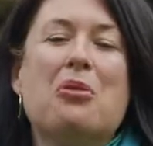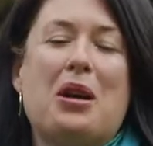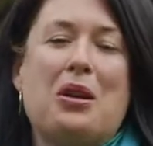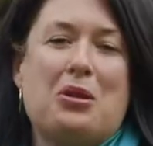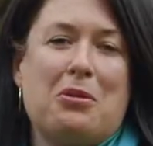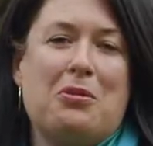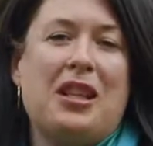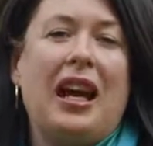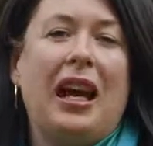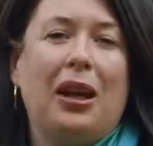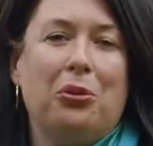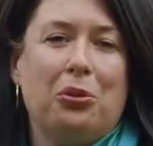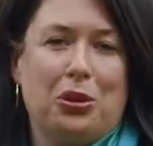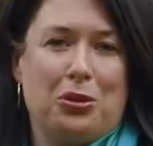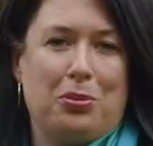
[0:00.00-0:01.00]
welcome to
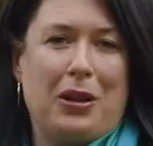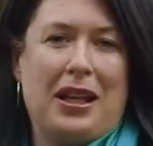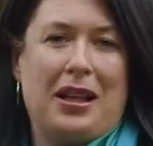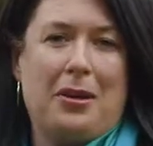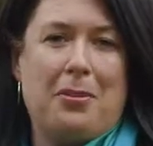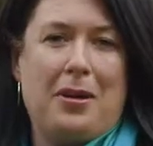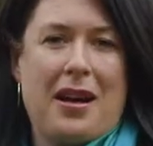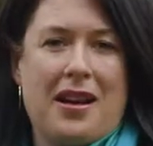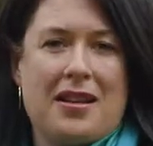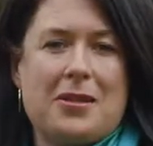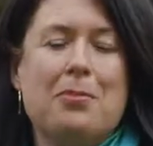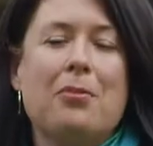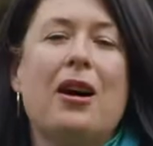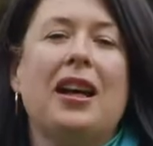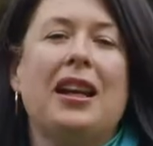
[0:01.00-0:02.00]
8 Woodpecker Pass.
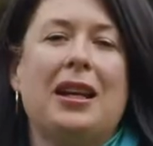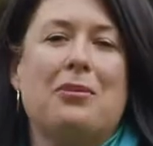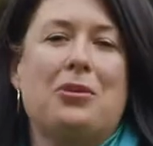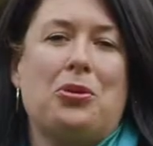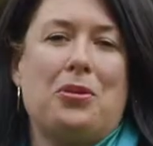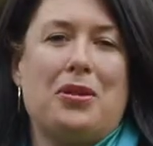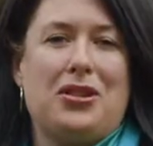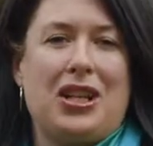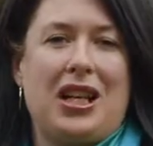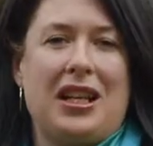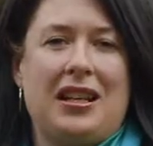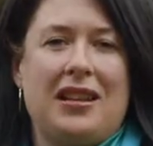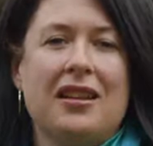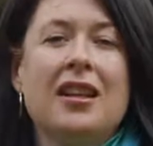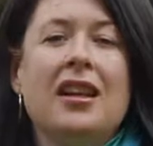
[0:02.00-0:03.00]
My name's
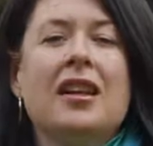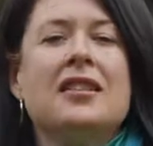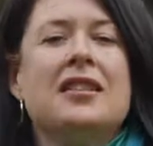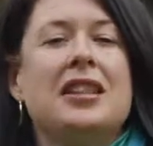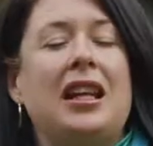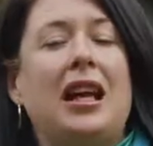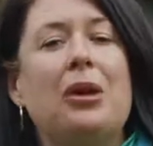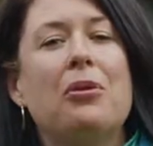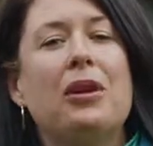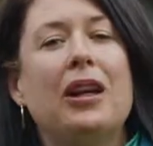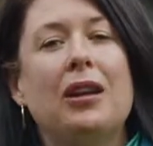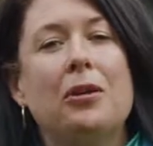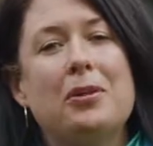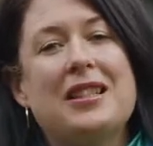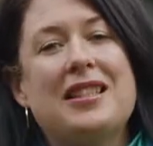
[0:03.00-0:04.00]
Regina. Today we're
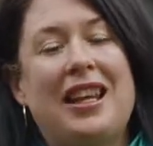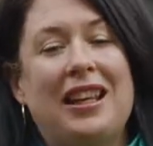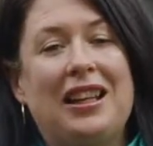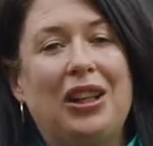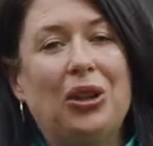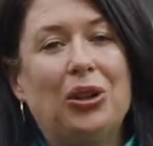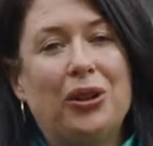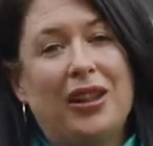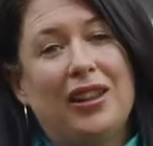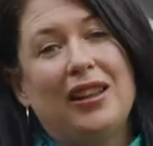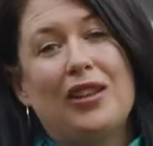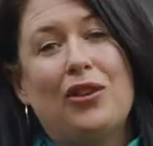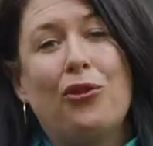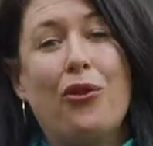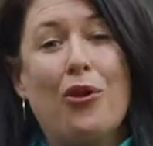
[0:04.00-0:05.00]
going to be taking a look at
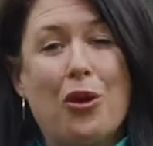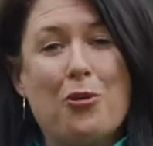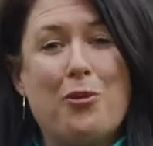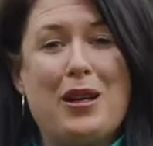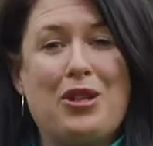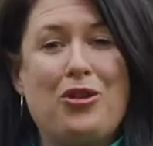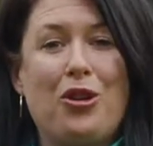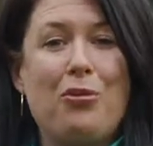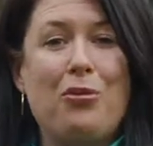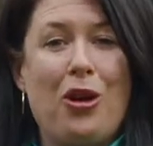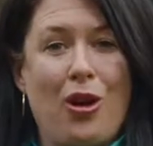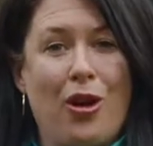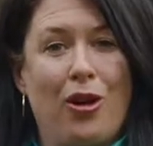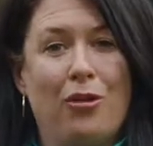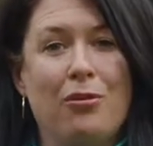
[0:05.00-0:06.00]
this 4-bedroom
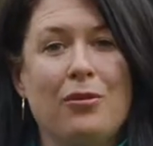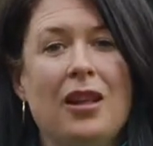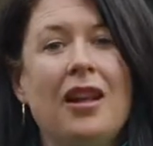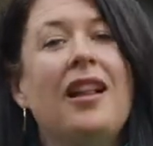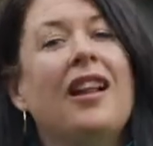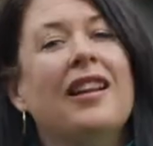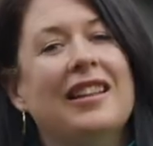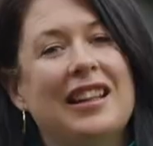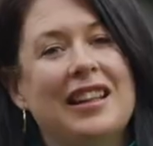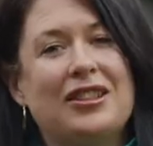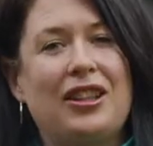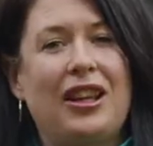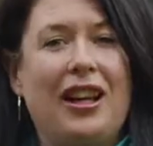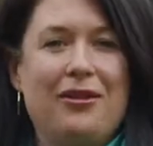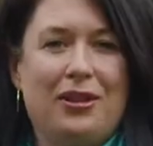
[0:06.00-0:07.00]
home. Let's
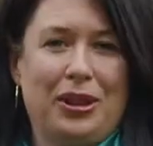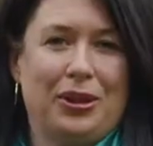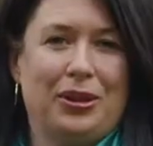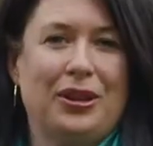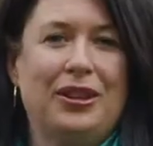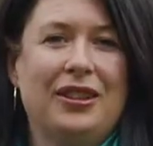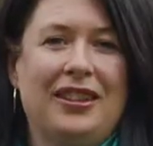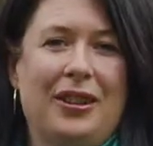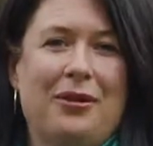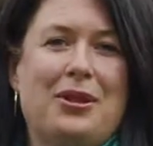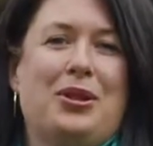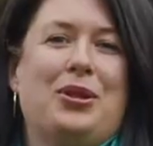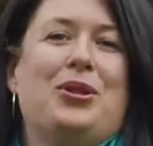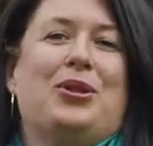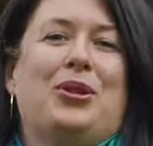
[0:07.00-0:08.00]
go have a look. That was
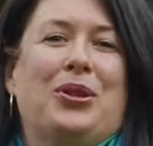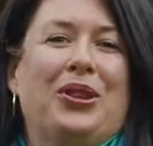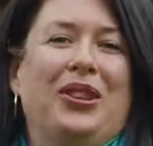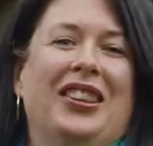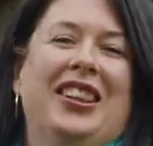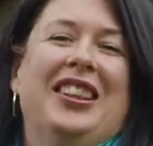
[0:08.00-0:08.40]
too short.